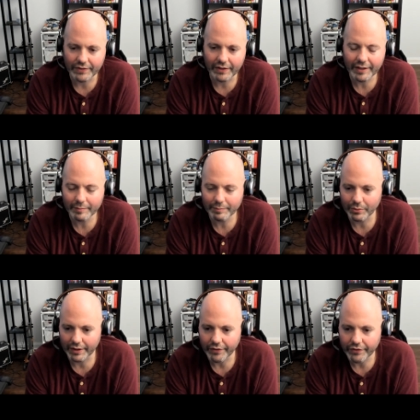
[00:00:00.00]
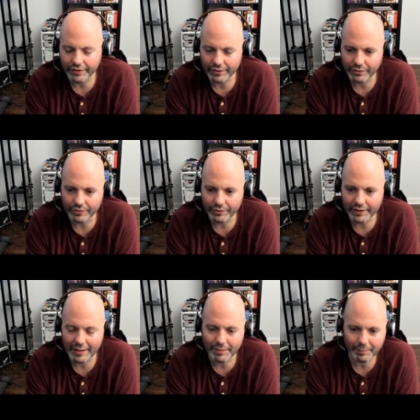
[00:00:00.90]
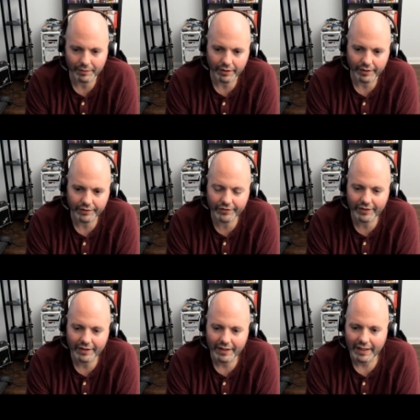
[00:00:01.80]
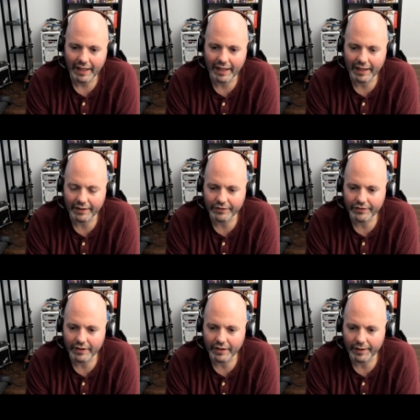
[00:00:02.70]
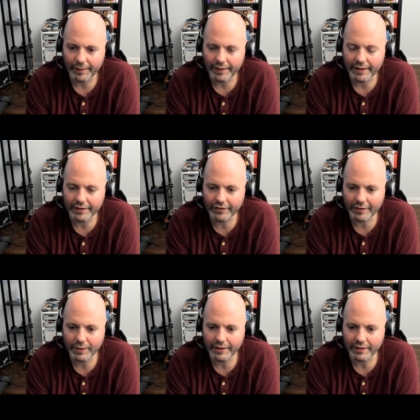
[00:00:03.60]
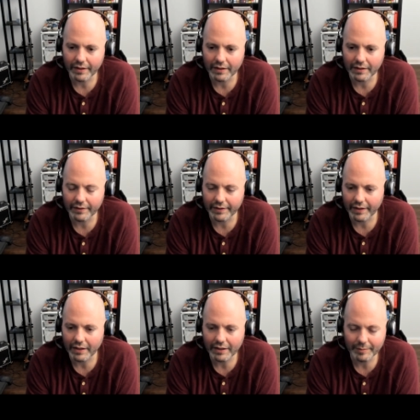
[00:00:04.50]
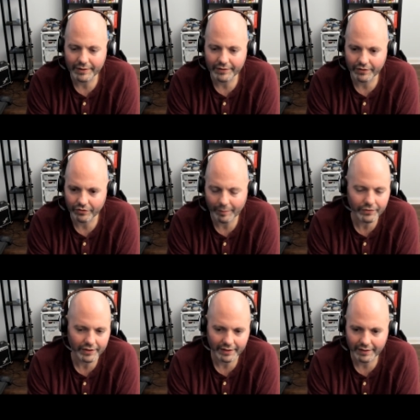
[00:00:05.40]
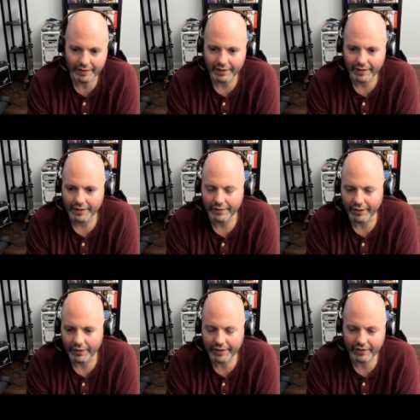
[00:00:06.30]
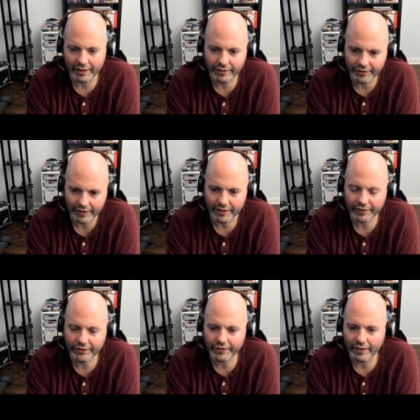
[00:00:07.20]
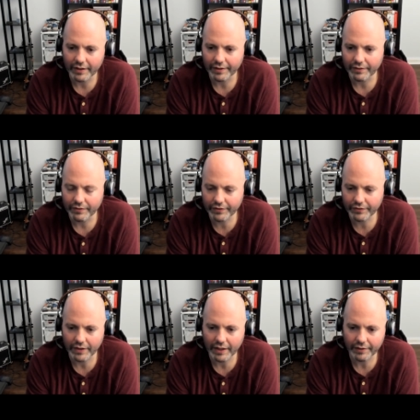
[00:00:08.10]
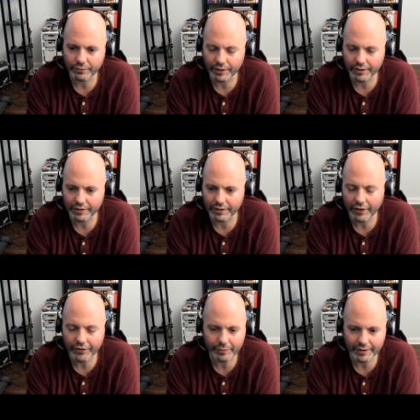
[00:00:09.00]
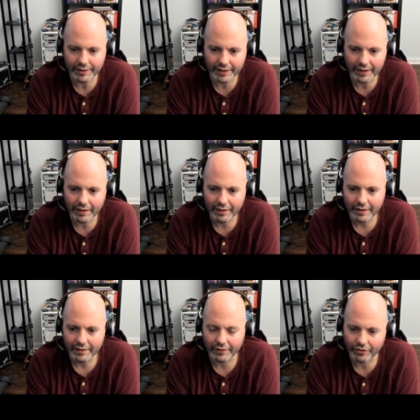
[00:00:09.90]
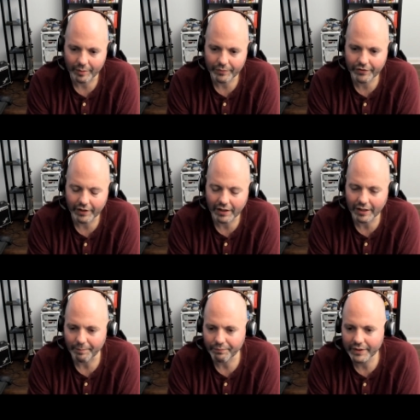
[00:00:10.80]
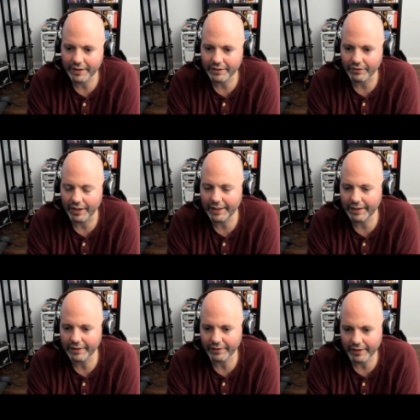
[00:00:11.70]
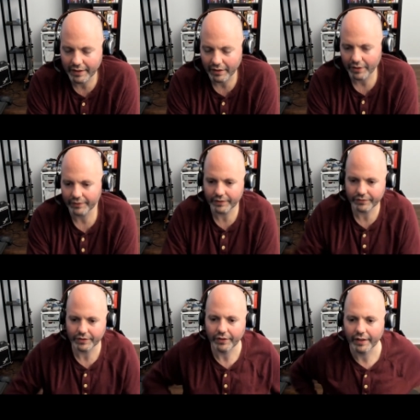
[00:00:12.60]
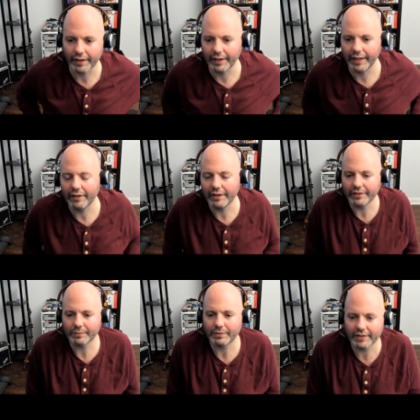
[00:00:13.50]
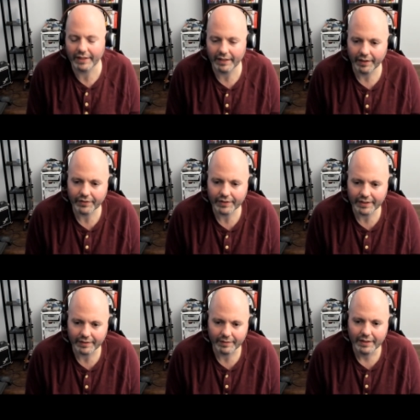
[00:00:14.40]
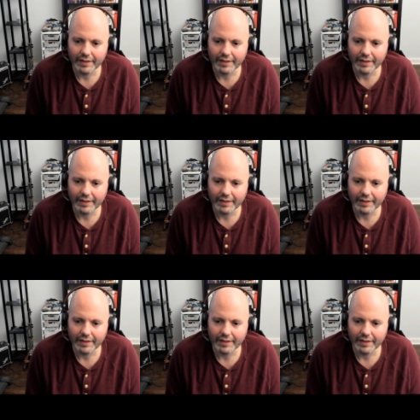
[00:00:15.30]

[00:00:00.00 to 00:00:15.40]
very important to keep people honest. And in the same way that ARM is disrupting, x86, RISC-V will ultimately disrupt ARM, right? In a lot of different areas, particularly I think in